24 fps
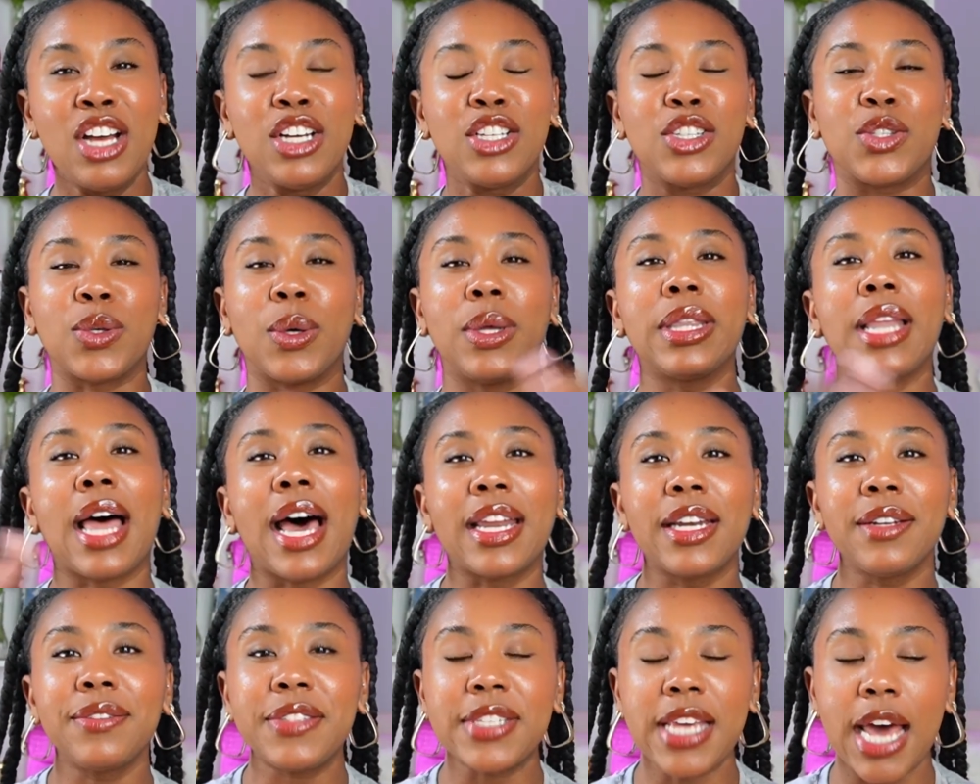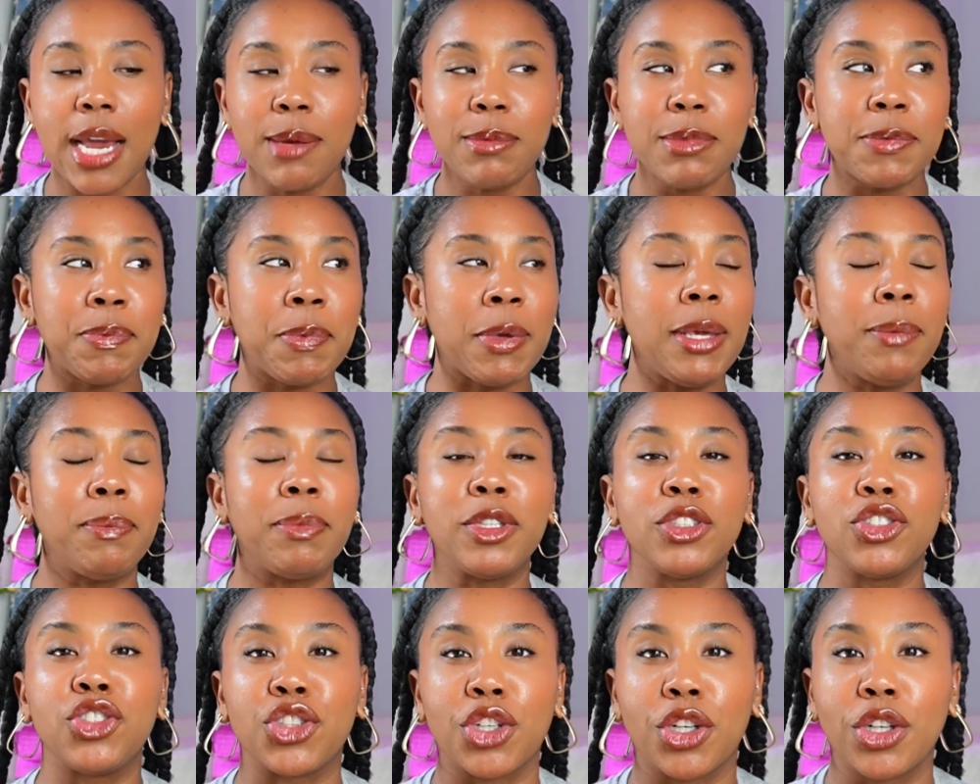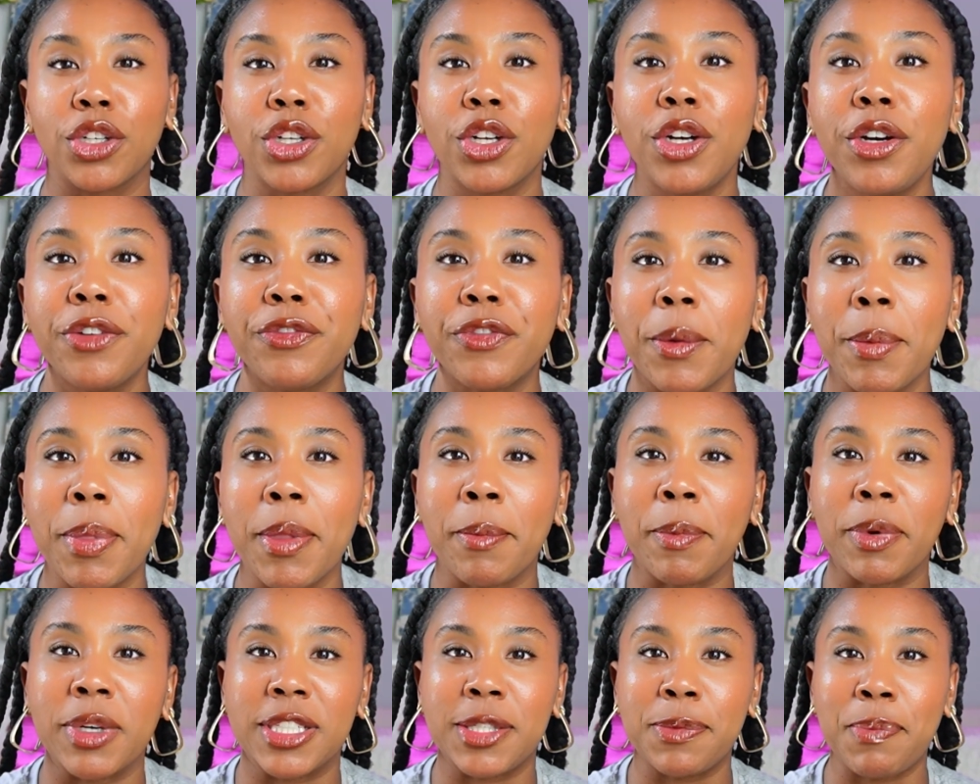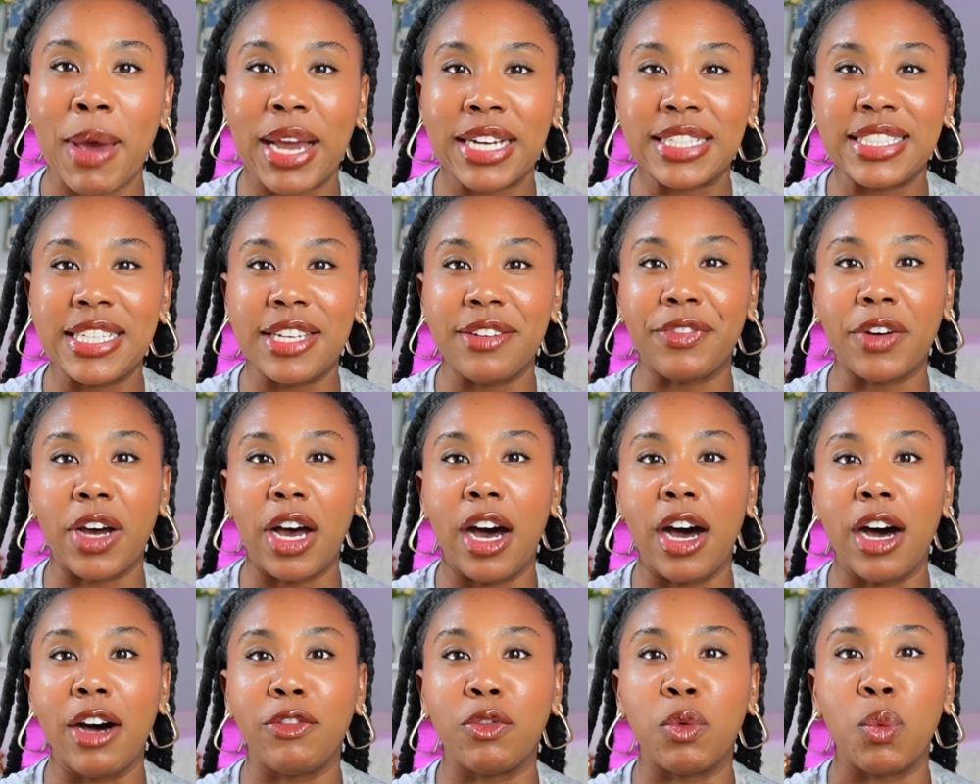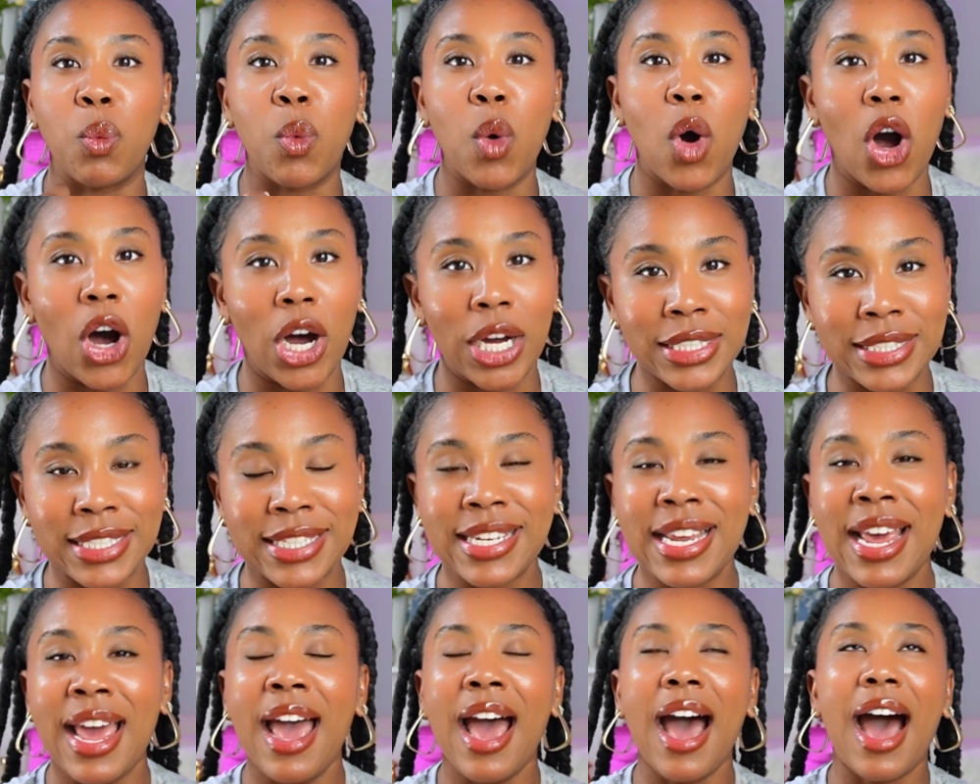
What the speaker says: So a lot of times people journal from the perspective of want.